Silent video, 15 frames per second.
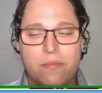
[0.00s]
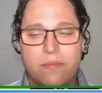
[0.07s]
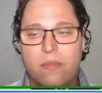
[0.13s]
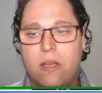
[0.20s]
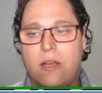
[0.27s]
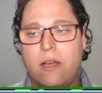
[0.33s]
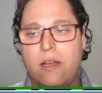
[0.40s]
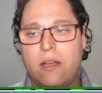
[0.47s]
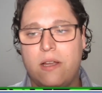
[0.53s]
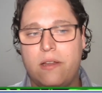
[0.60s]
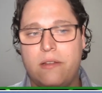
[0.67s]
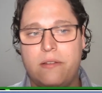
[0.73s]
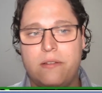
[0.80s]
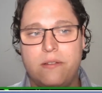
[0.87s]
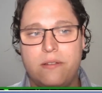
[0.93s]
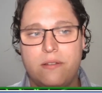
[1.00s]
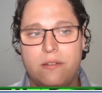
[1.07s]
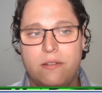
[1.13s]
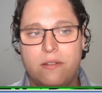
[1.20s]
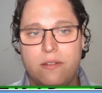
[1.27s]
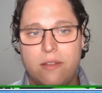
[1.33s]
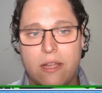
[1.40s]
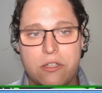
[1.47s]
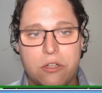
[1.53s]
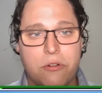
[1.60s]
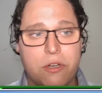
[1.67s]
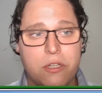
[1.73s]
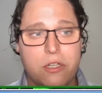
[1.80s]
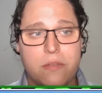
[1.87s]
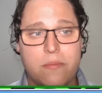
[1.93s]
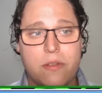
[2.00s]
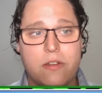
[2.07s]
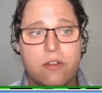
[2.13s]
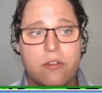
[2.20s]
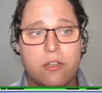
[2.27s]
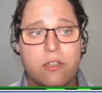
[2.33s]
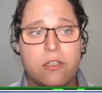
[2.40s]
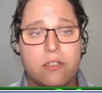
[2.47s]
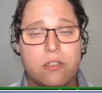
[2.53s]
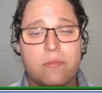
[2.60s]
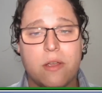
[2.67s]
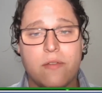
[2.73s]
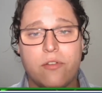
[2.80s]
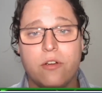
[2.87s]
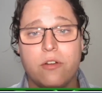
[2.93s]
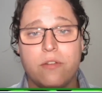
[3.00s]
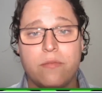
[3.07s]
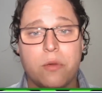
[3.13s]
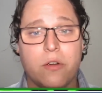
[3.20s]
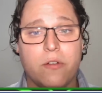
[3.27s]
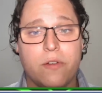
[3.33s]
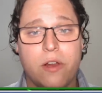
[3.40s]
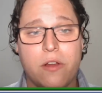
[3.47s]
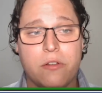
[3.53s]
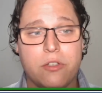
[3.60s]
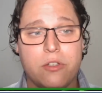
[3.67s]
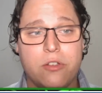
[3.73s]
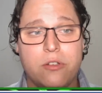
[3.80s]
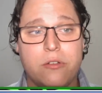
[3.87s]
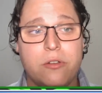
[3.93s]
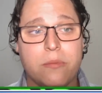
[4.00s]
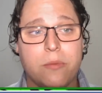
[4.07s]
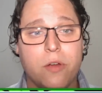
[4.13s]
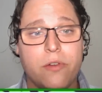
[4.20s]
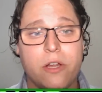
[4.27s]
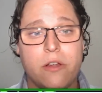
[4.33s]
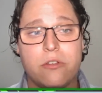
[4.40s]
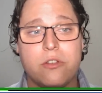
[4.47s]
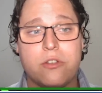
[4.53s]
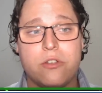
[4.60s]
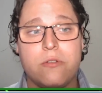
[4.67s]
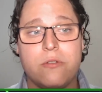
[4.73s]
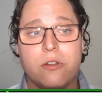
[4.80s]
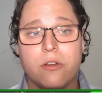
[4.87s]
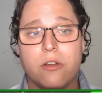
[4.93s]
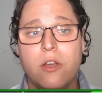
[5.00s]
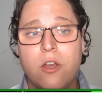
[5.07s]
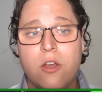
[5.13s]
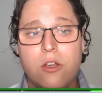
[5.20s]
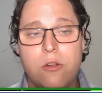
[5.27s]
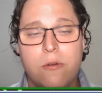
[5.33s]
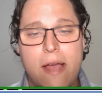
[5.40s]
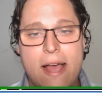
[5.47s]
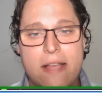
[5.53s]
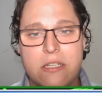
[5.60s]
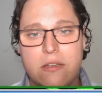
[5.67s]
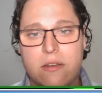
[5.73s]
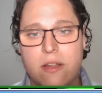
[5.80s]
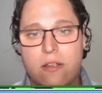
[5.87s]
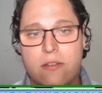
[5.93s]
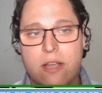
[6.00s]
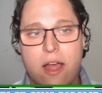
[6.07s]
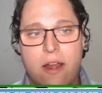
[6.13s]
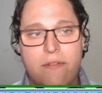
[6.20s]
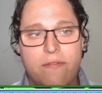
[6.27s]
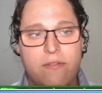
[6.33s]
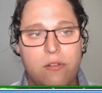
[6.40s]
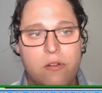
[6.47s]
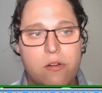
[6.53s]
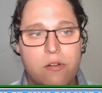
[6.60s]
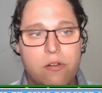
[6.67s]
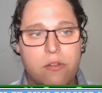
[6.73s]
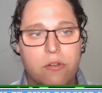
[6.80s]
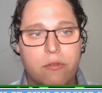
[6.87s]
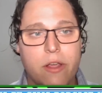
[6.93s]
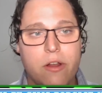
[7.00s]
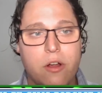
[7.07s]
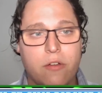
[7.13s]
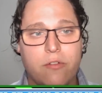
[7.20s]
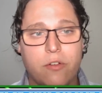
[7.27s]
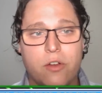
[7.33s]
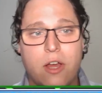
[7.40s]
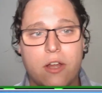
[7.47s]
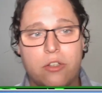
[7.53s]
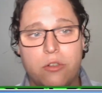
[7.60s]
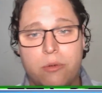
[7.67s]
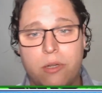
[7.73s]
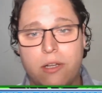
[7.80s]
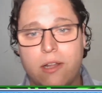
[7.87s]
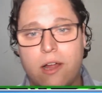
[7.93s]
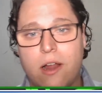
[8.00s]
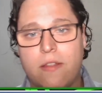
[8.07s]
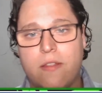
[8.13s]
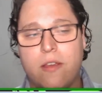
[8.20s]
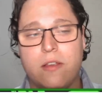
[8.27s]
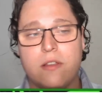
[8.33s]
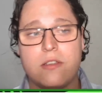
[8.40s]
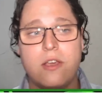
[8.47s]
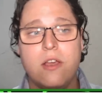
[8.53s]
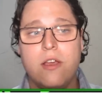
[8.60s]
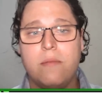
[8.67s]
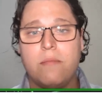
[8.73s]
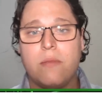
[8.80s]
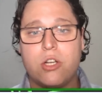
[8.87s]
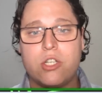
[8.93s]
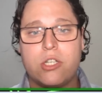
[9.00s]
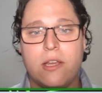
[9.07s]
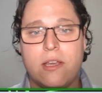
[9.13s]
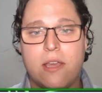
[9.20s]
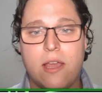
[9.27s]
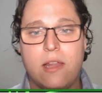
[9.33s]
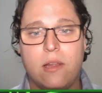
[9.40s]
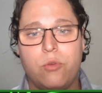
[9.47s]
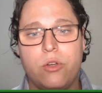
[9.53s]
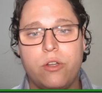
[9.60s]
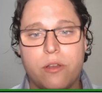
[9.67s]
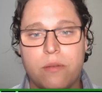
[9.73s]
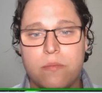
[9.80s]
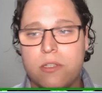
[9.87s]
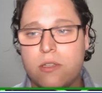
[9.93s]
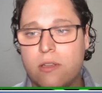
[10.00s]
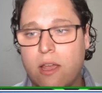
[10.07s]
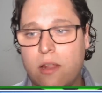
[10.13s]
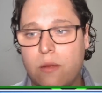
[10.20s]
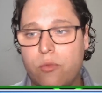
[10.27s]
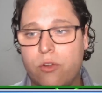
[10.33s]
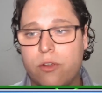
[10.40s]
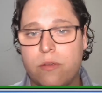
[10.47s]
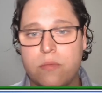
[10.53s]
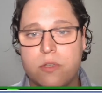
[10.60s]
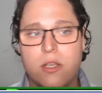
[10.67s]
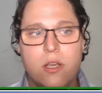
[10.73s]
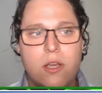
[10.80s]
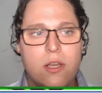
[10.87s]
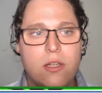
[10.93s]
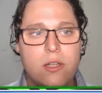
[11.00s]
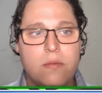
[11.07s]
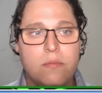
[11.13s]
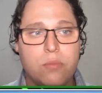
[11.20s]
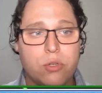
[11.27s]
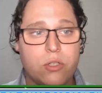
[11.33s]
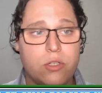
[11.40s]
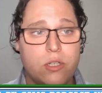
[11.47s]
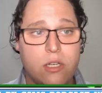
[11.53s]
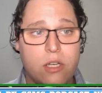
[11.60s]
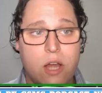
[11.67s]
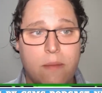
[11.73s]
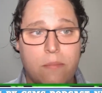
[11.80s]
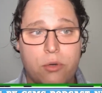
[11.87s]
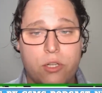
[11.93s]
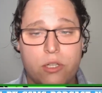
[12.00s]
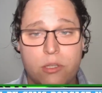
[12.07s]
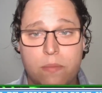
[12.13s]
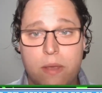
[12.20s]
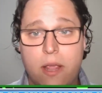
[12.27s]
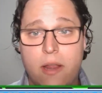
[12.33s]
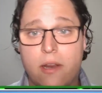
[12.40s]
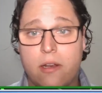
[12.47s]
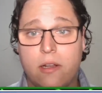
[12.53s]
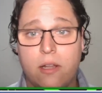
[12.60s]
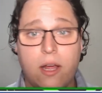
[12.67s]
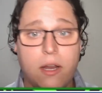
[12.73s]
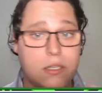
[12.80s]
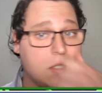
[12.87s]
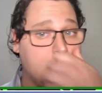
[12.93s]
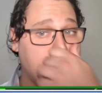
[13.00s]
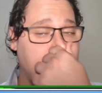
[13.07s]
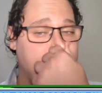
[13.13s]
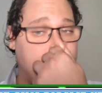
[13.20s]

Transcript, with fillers: uh, that's a criticism criticism I've heard of Marvin Harrison Junior Marvin Harrison Junior, who hasn't, has kind of flown under the radar for not doing a lot of things, much like Caleb Williams. Caleb Williams did not participate in a lot of stuff